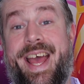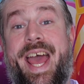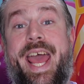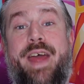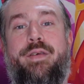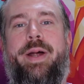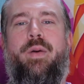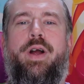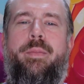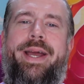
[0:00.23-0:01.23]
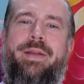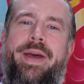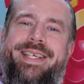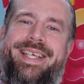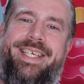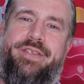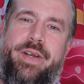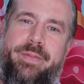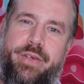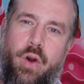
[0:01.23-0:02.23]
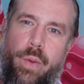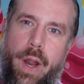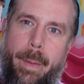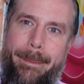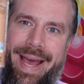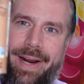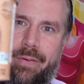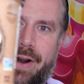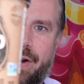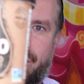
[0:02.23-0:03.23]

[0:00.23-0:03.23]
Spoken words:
Hey everybody, welcome back to Matt's Ice Cream Show, and we are back on our